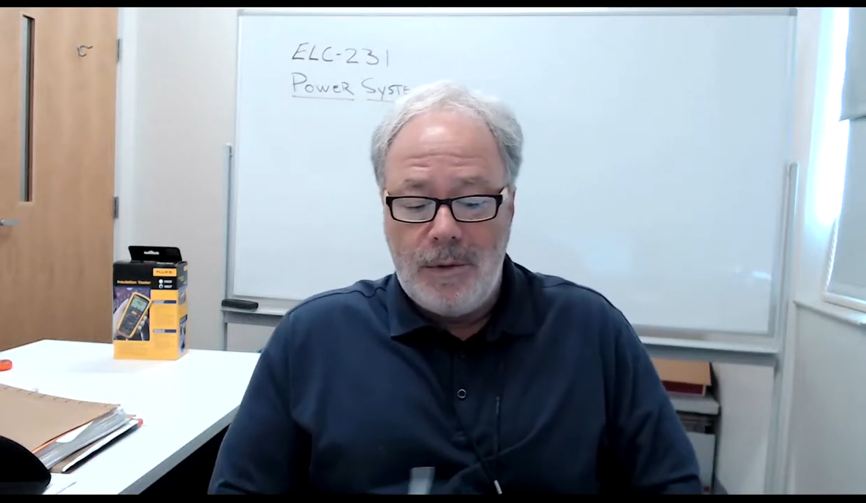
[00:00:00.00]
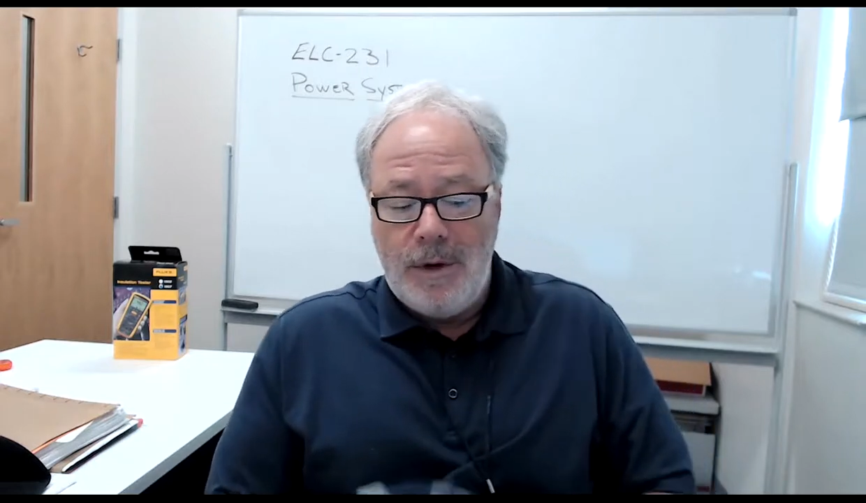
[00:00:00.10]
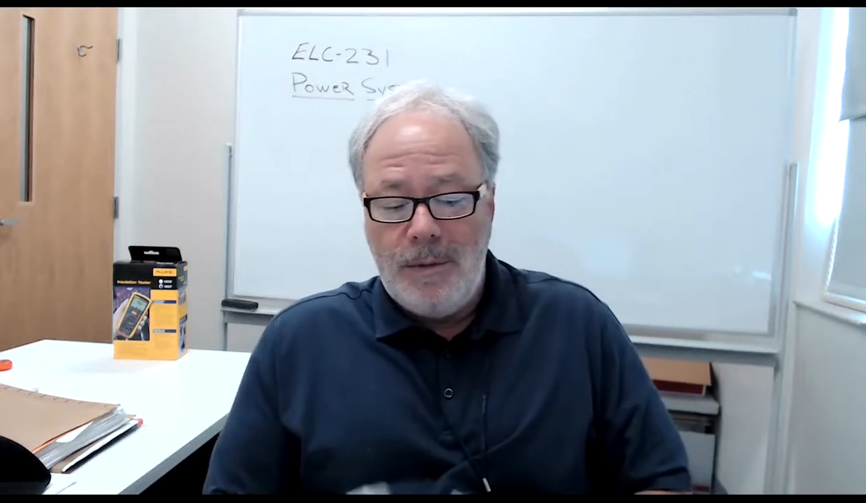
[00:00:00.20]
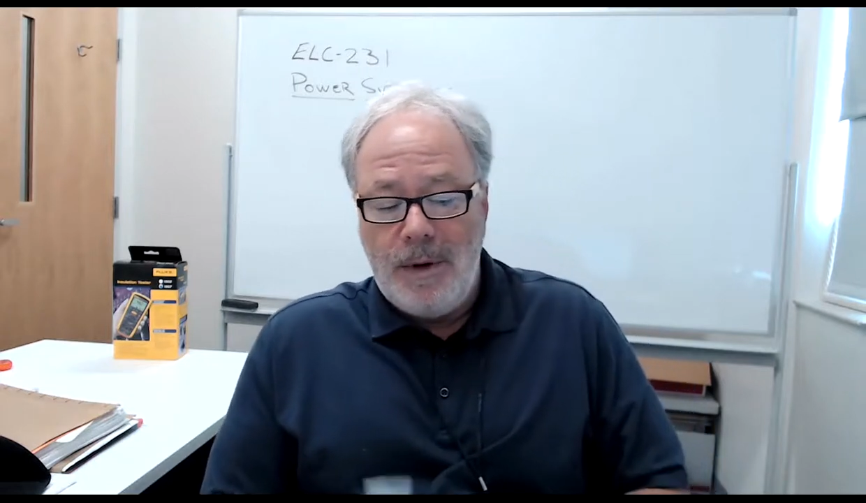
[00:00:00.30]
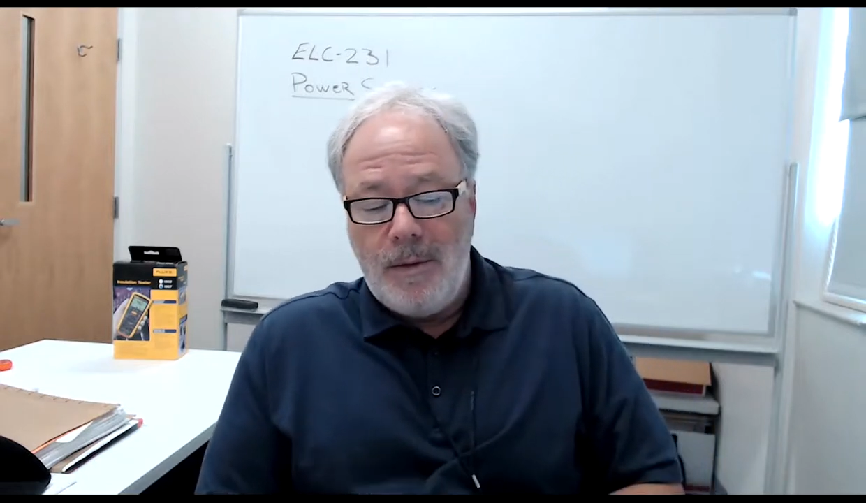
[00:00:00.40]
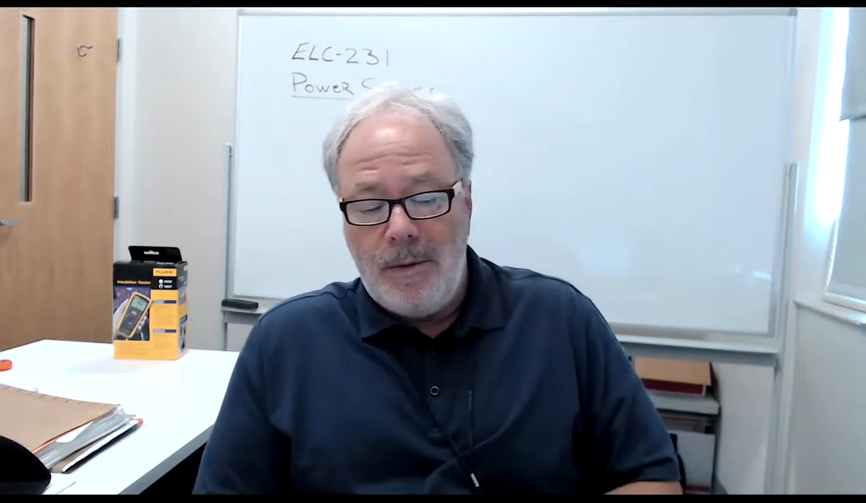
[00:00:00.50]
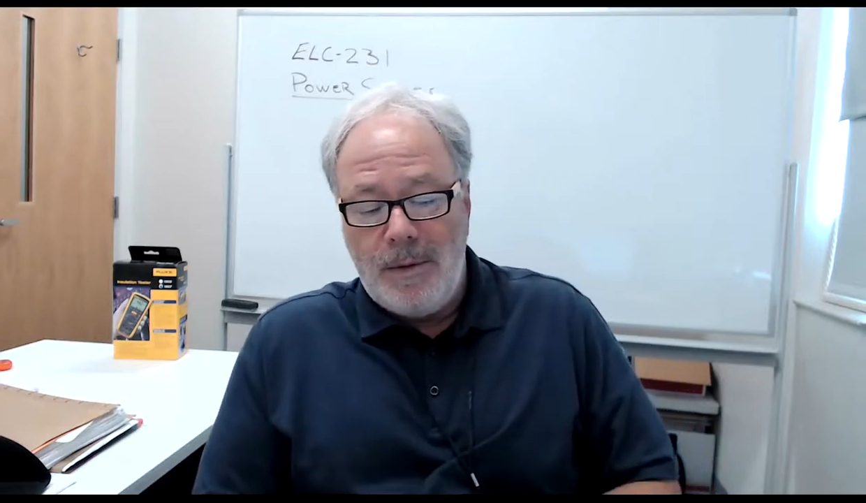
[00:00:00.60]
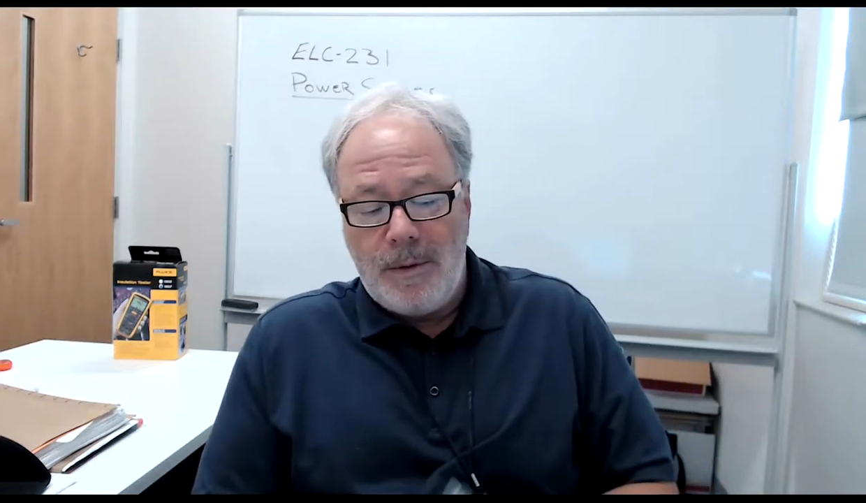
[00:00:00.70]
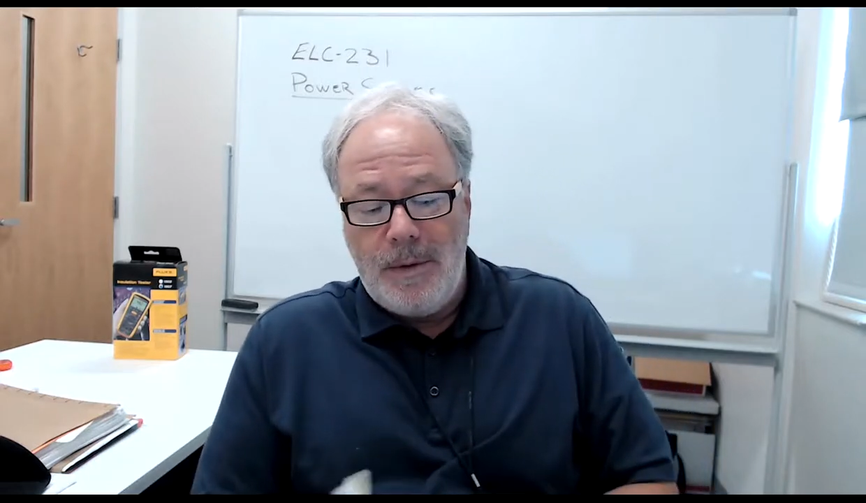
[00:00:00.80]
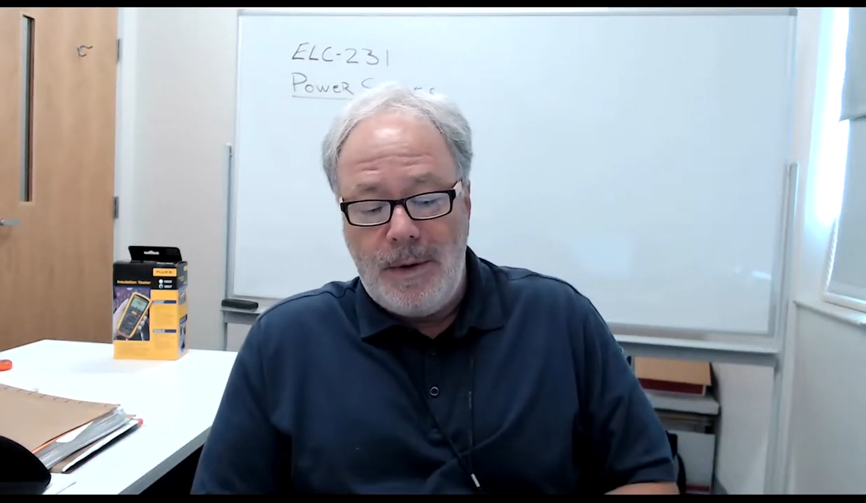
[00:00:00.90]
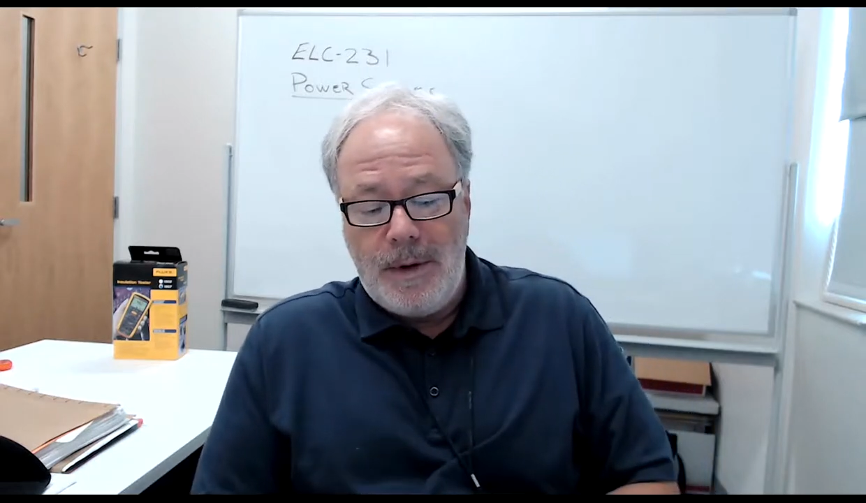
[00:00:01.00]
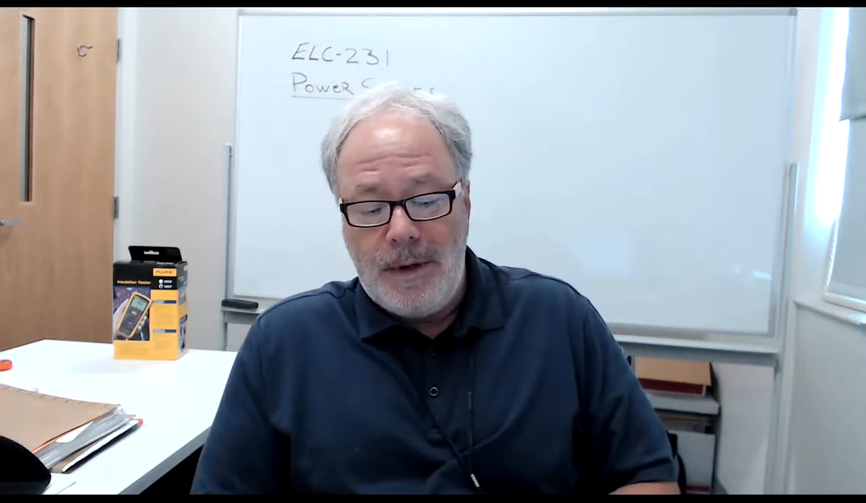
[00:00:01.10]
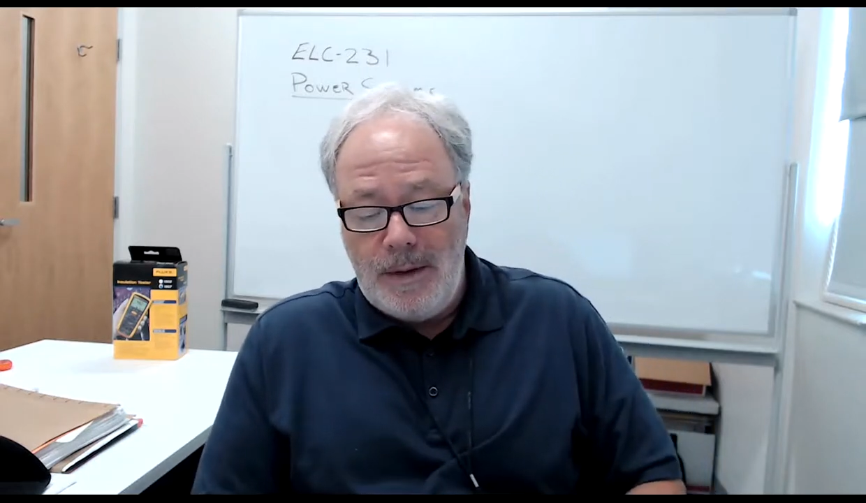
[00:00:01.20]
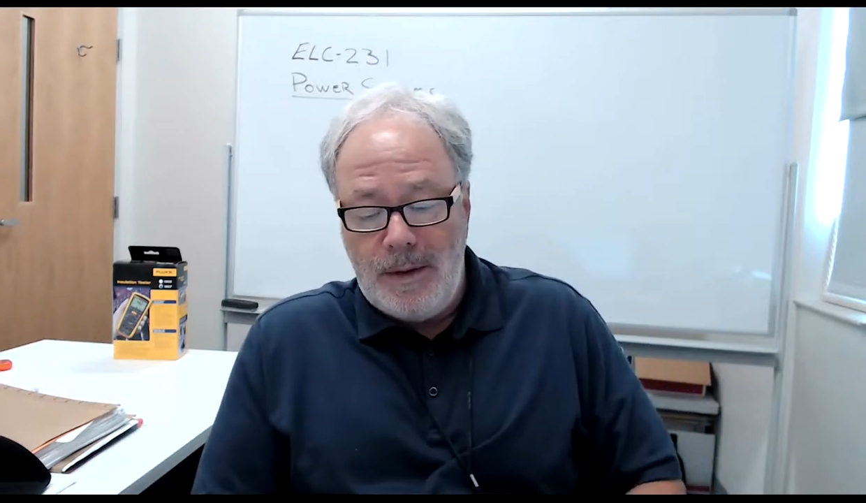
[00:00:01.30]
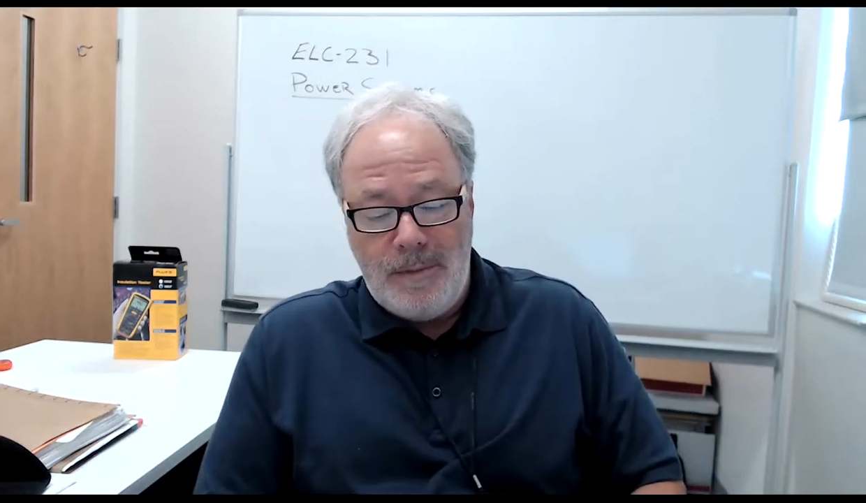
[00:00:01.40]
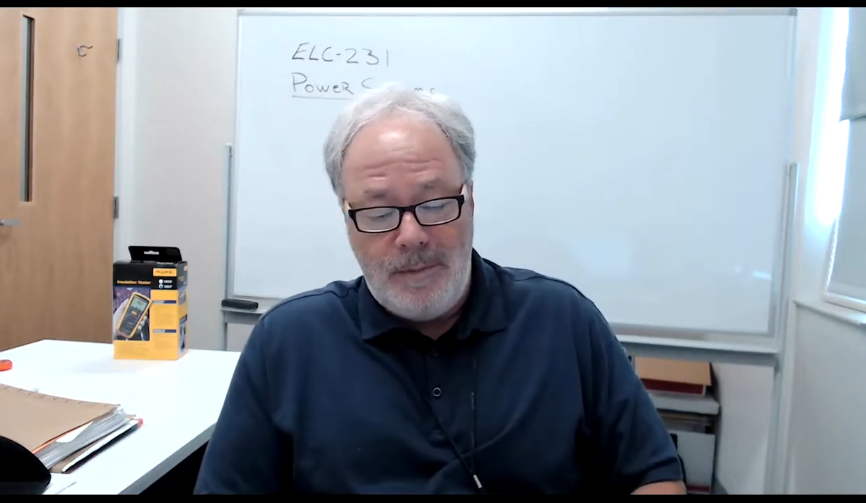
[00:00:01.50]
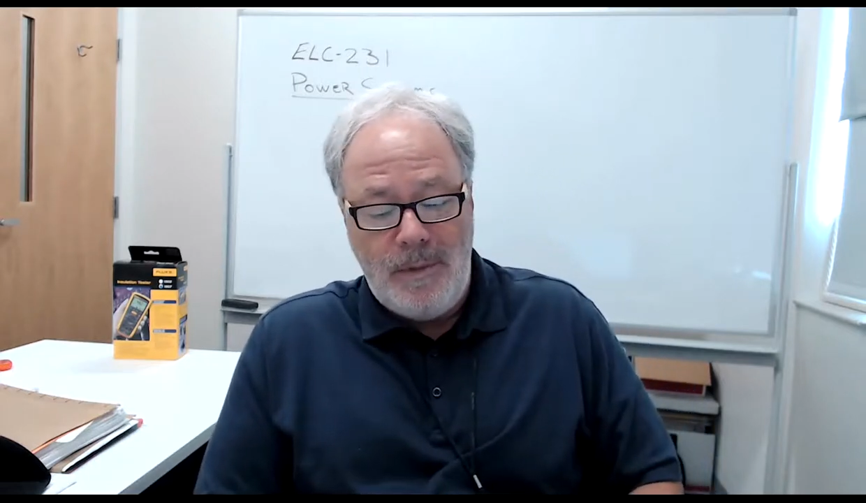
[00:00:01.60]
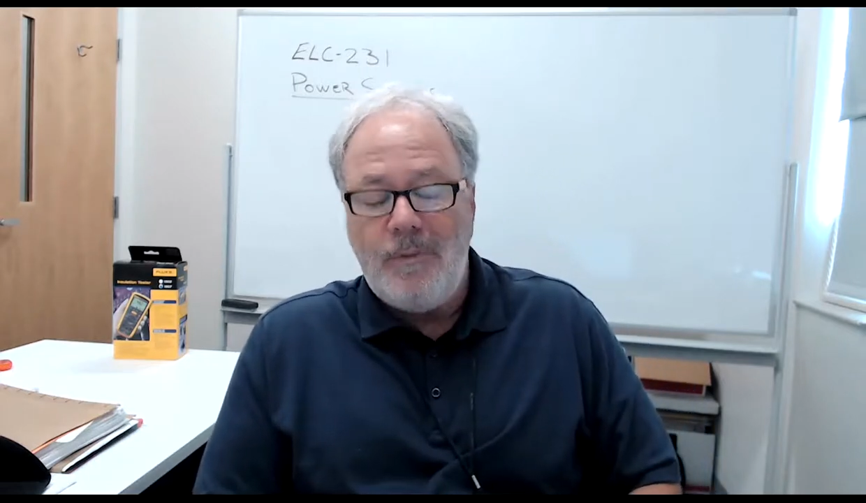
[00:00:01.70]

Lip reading: you've been going through and getting the